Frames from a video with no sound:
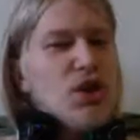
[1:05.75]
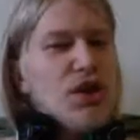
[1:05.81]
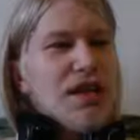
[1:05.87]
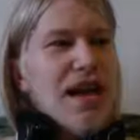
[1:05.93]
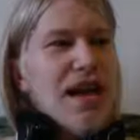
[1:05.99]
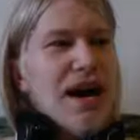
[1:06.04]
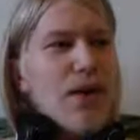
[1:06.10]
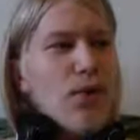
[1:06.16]

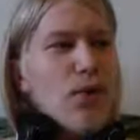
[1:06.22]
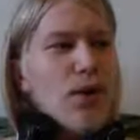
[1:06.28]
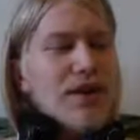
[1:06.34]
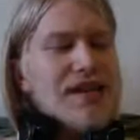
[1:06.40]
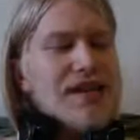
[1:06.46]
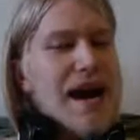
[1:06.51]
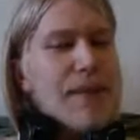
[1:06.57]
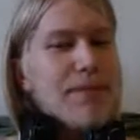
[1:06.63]
Now
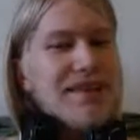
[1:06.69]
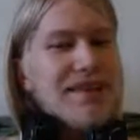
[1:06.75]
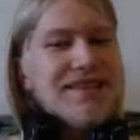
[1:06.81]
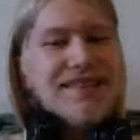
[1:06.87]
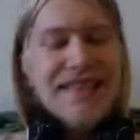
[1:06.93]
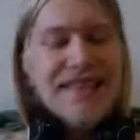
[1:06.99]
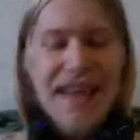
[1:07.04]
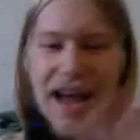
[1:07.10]
what
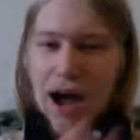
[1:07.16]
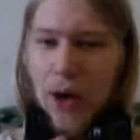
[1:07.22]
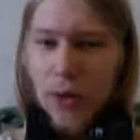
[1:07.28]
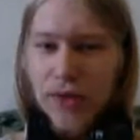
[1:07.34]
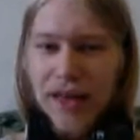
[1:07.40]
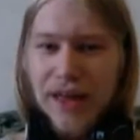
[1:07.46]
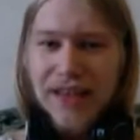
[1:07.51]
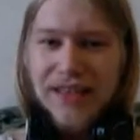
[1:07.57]
happens
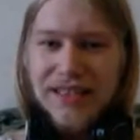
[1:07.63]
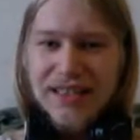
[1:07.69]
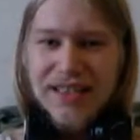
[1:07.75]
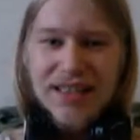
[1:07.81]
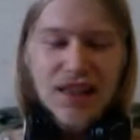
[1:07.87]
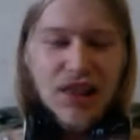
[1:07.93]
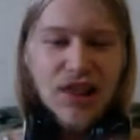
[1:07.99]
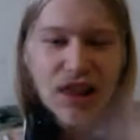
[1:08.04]
now that
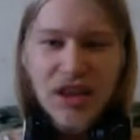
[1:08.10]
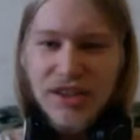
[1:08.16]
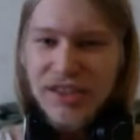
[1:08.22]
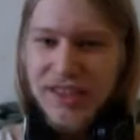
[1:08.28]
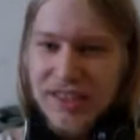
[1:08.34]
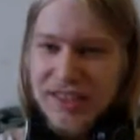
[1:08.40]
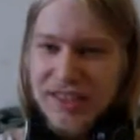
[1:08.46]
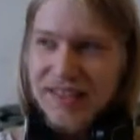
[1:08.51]

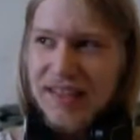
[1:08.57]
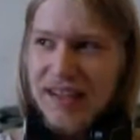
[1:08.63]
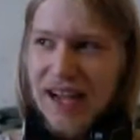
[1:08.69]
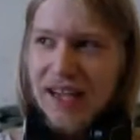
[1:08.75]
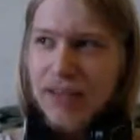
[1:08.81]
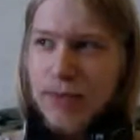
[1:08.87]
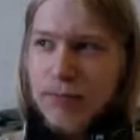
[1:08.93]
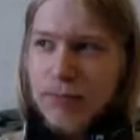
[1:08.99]
London is
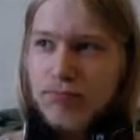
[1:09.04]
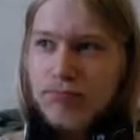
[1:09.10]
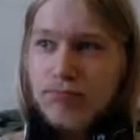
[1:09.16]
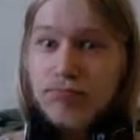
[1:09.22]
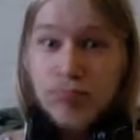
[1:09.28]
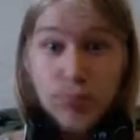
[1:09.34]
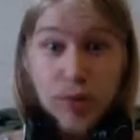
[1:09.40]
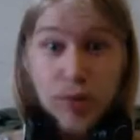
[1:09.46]
attacked?
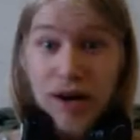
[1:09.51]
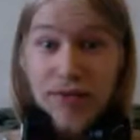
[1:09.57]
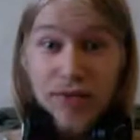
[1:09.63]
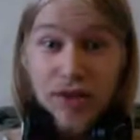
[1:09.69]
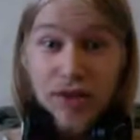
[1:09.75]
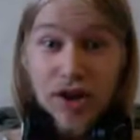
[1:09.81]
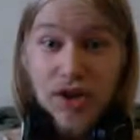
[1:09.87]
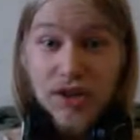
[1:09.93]
Pray for
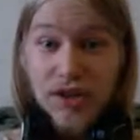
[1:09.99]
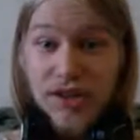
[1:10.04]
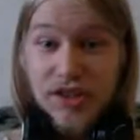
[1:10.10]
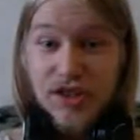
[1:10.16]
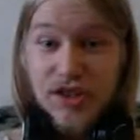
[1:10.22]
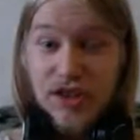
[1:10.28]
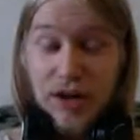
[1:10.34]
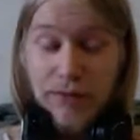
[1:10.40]
London
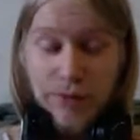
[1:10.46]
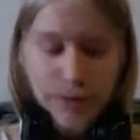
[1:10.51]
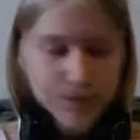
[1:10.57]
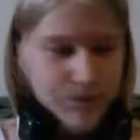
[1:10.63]
and stuff.